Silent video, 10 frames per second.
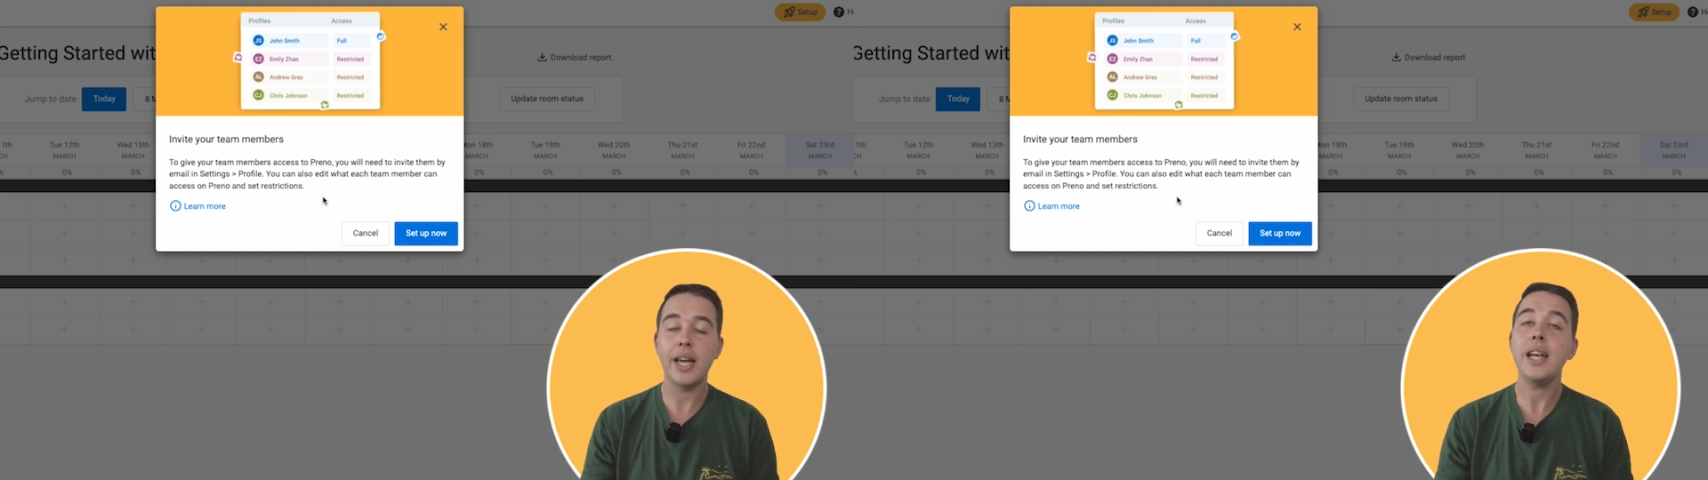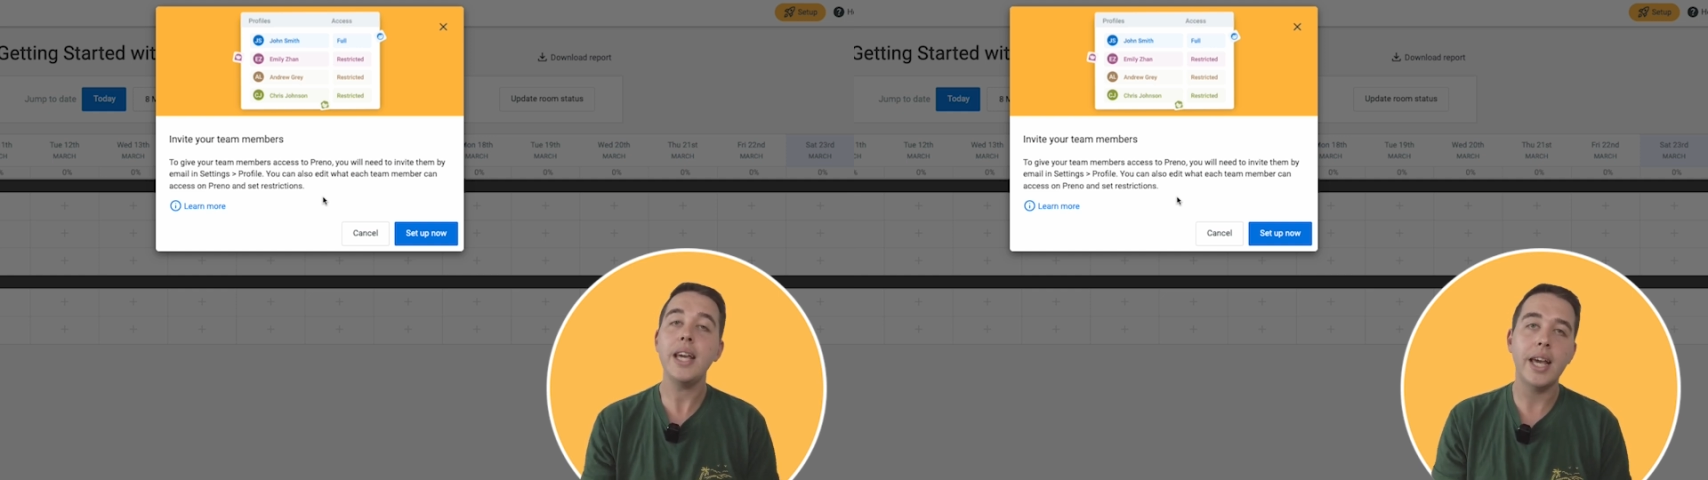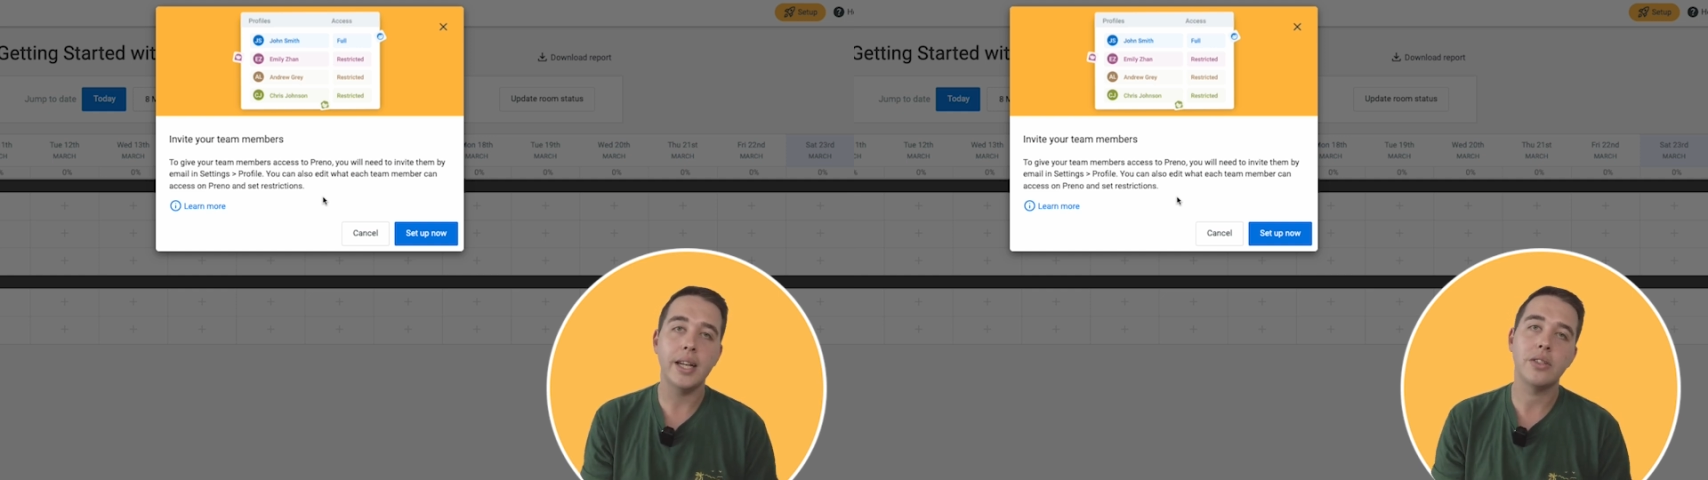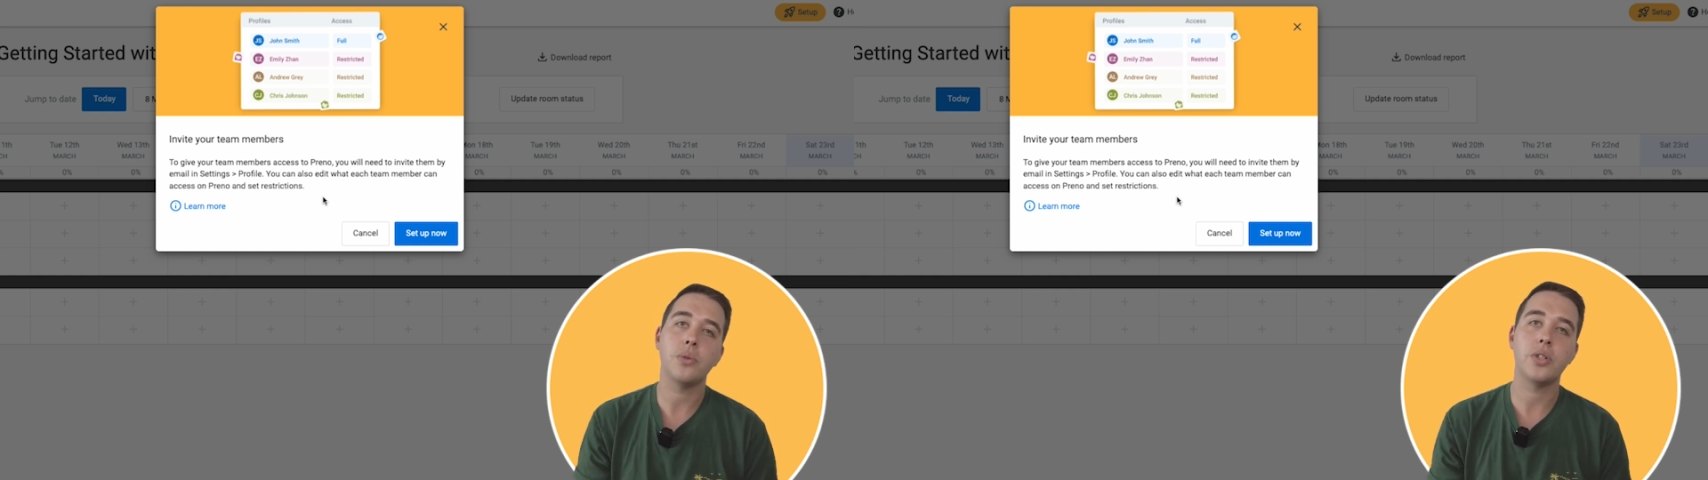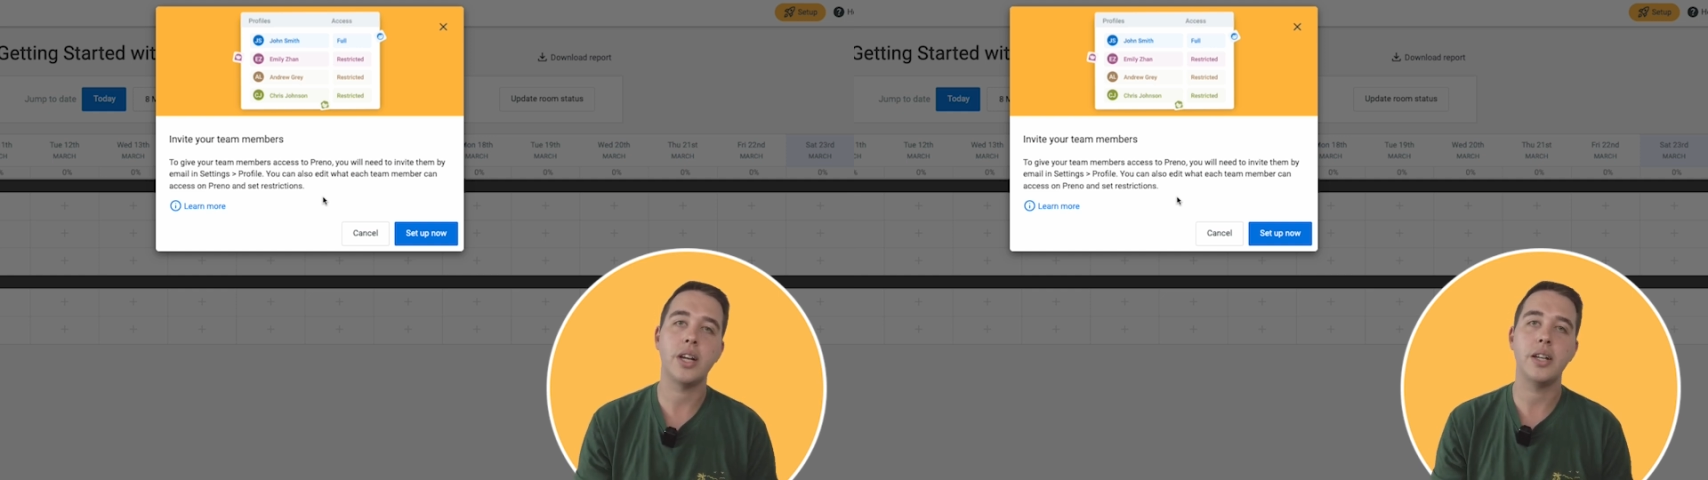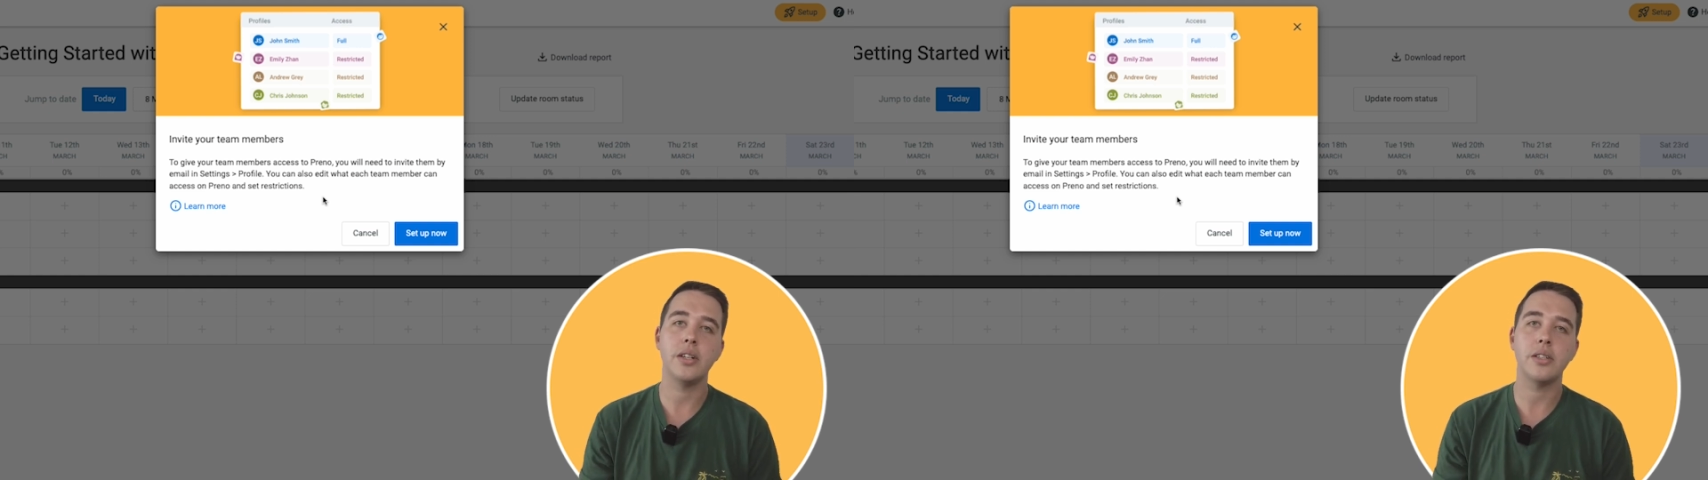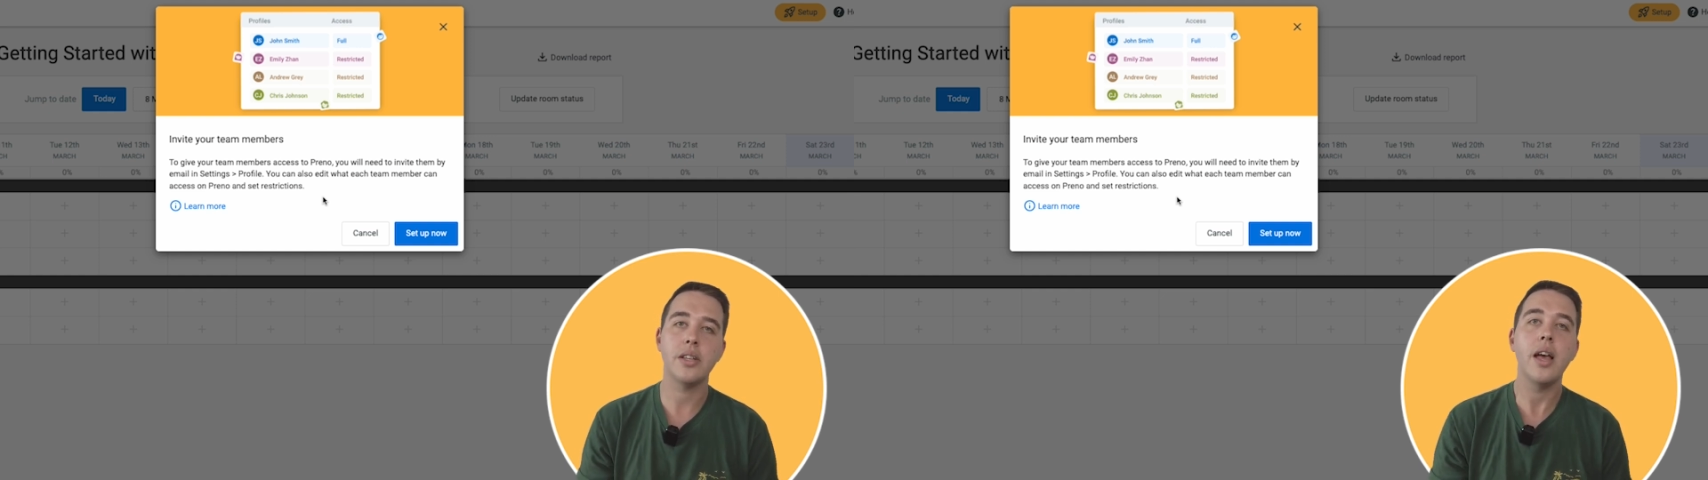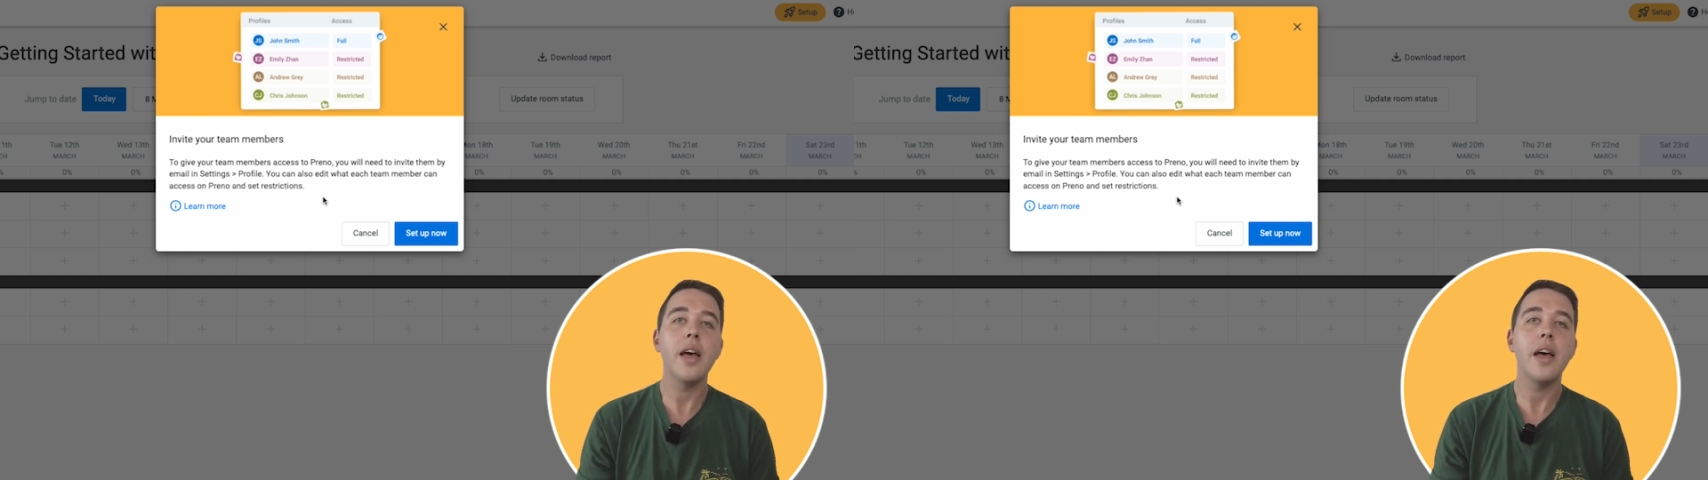any edits or changes